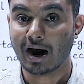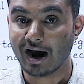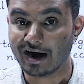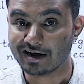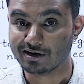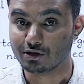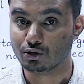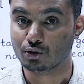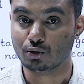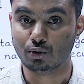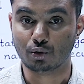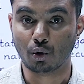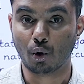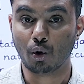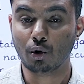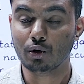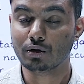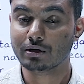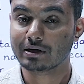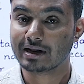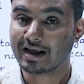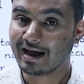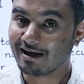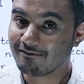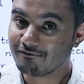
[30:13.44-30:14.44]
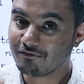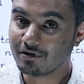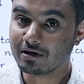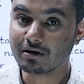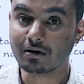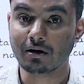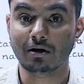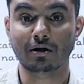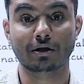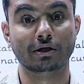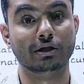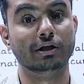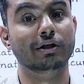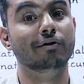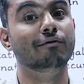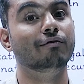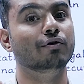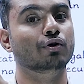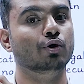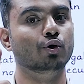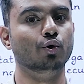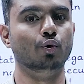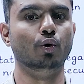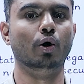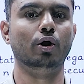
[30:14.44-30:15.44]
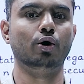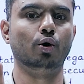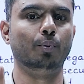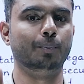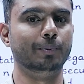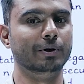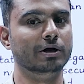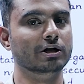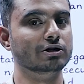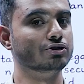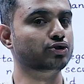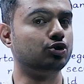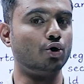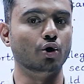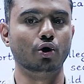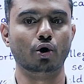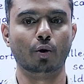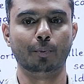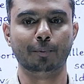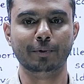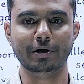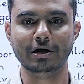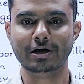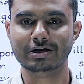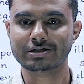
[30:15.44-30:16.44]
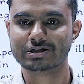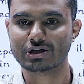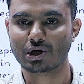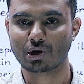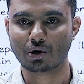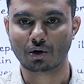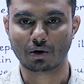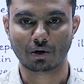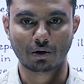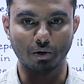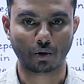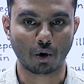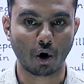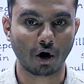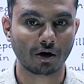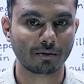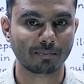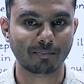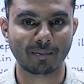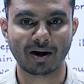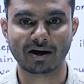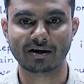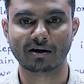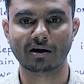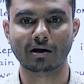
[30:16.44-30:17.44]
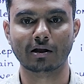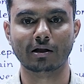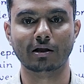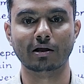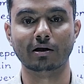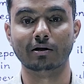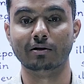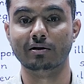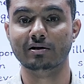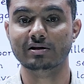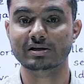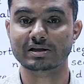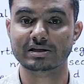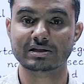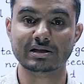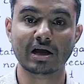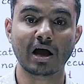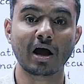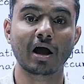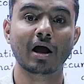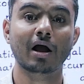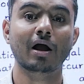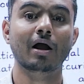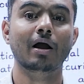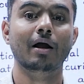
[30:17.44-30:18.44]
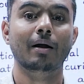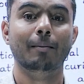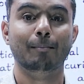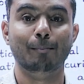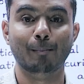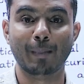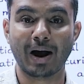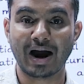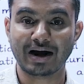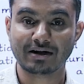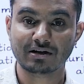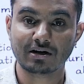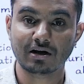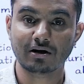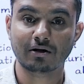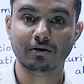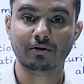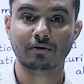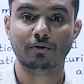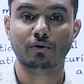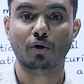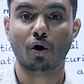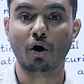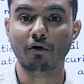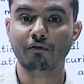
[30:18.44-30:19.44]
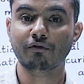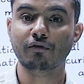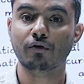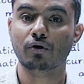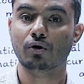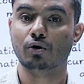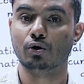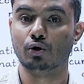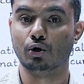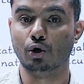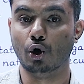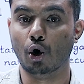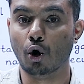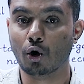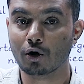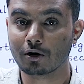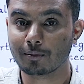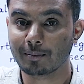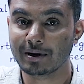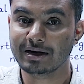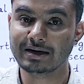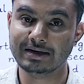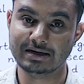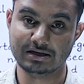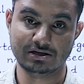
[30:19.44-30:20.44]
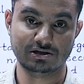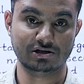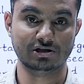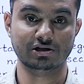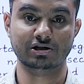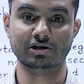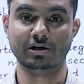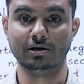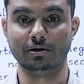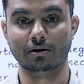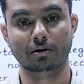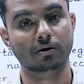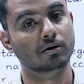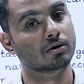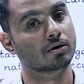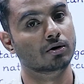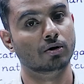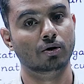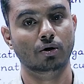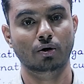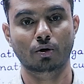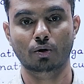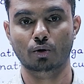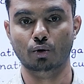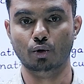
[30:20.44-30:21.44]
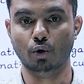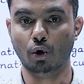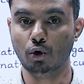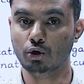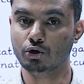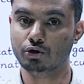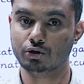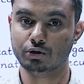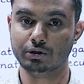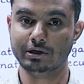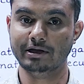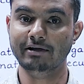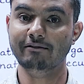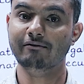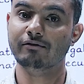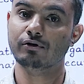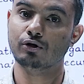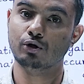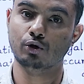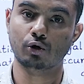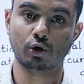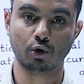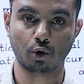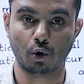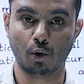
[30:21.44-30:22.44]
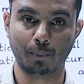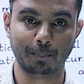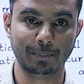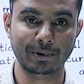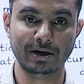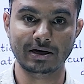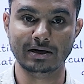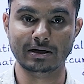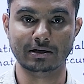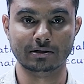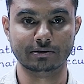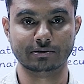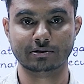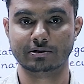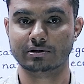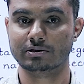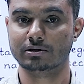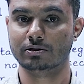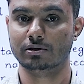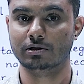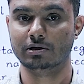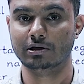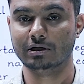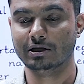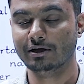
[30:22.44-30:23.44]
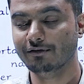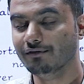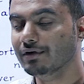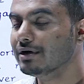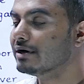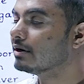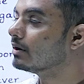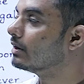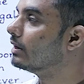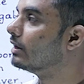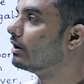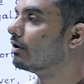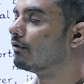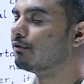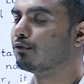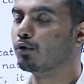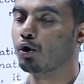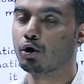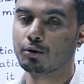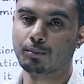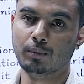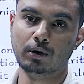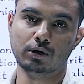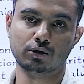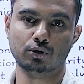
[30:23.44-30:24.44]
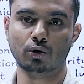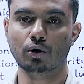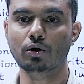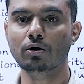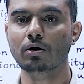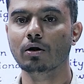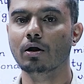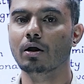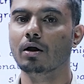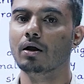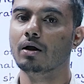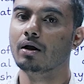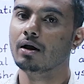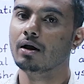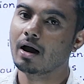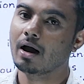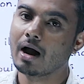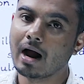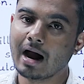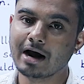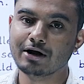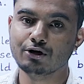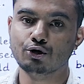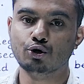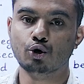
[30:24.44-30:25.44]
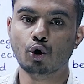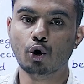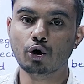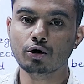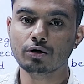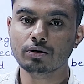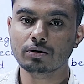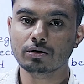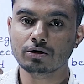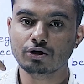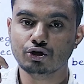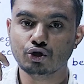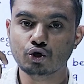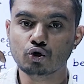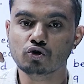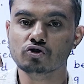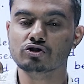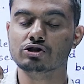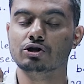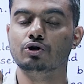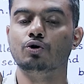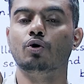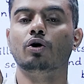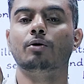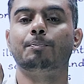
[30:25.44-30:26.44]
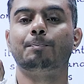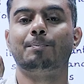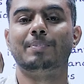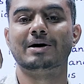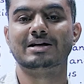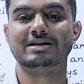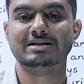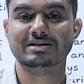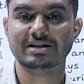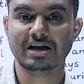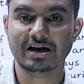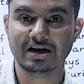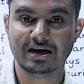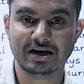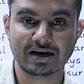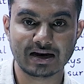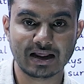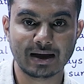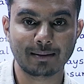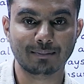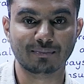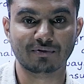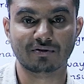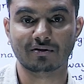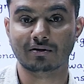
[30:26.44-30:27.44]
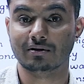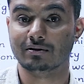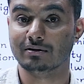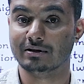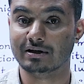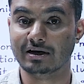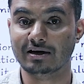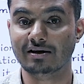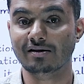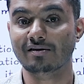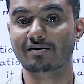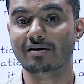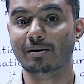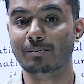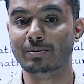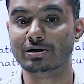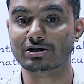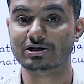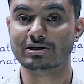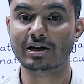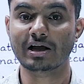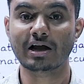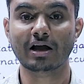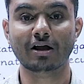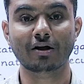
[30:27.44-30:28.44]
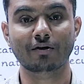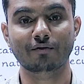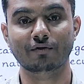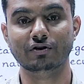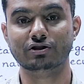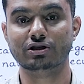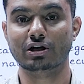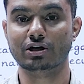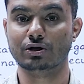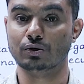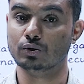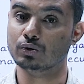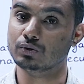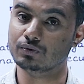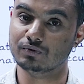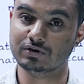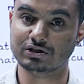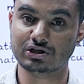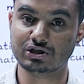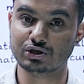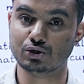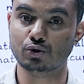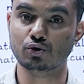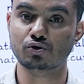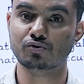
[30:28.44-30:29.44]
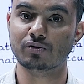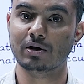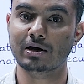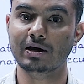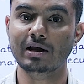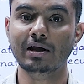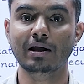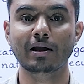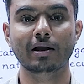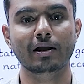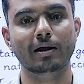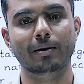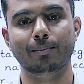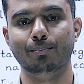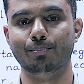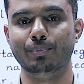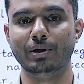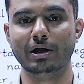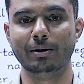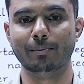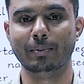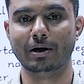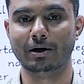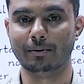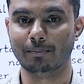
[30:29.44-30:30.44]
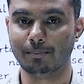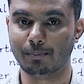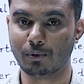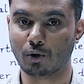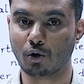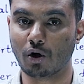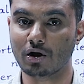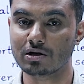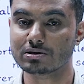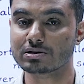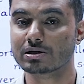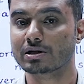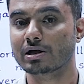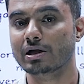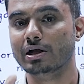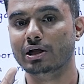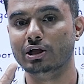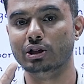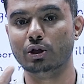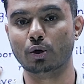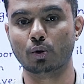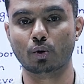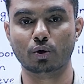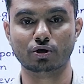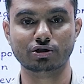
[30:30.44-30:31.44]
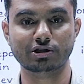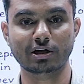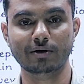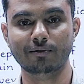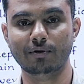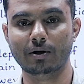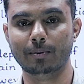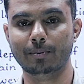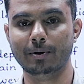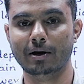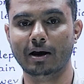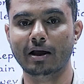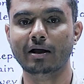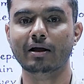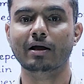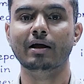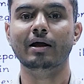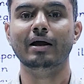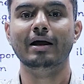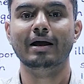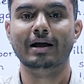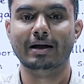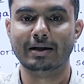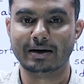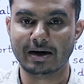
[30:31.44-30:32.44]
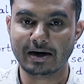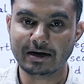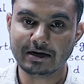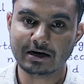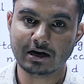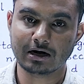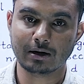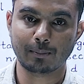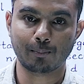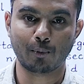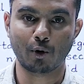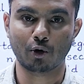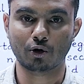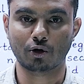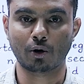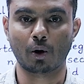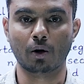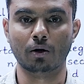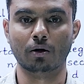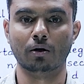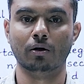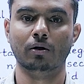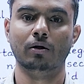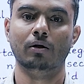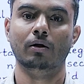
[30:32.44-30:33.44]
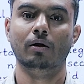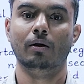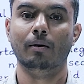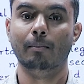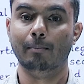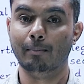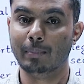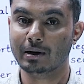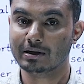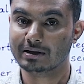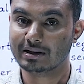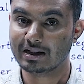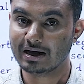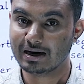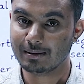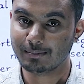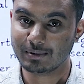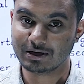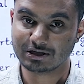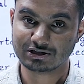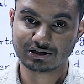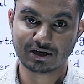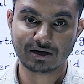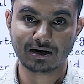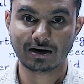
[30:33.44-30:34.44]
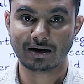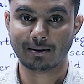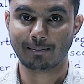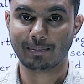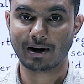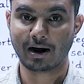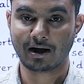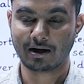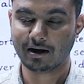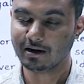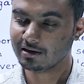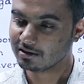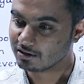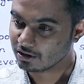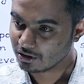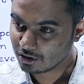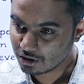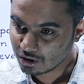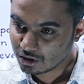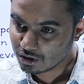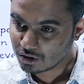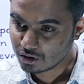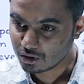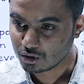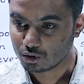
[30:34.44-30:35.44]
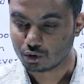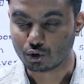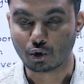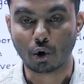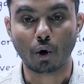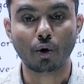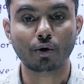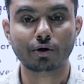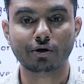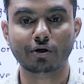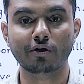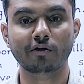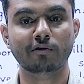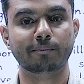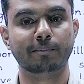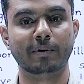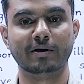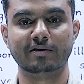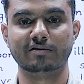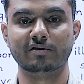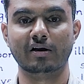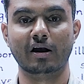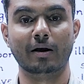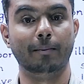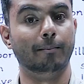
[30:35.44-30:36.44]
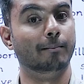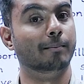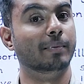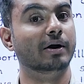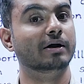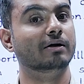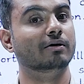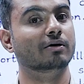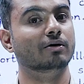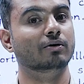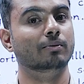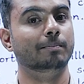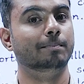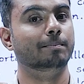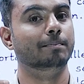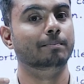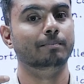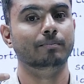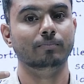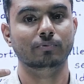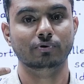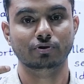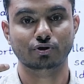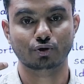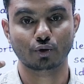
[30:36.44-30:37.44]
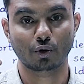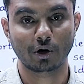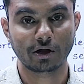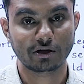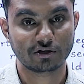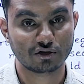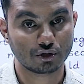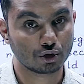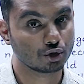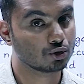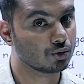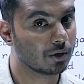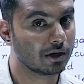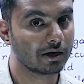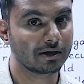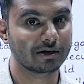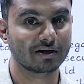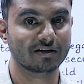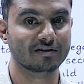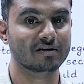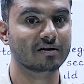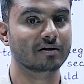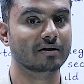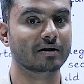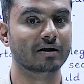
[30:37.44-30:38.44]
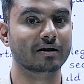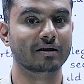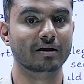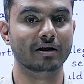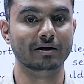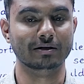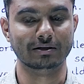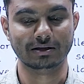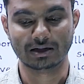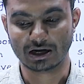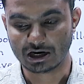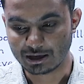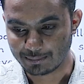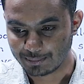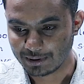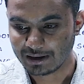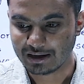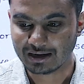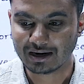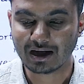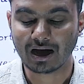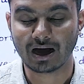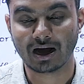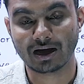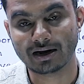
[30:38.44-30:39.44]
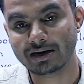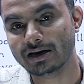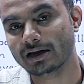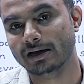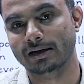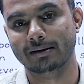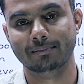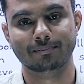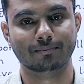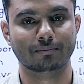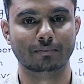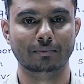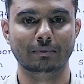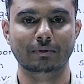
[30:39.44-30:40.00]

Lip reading: And don't ever give your opinions. Your opinions are not mattering here. This is a matter of government decision. Don't give your opinions. Give it in a formal tone, and don't use your personal names. That is a mistake which is usually being made, because in the question will be like write a report on, but they'll mention in a bracket don't use personal name. But students usually doesn't read that. They'll be in a hurry.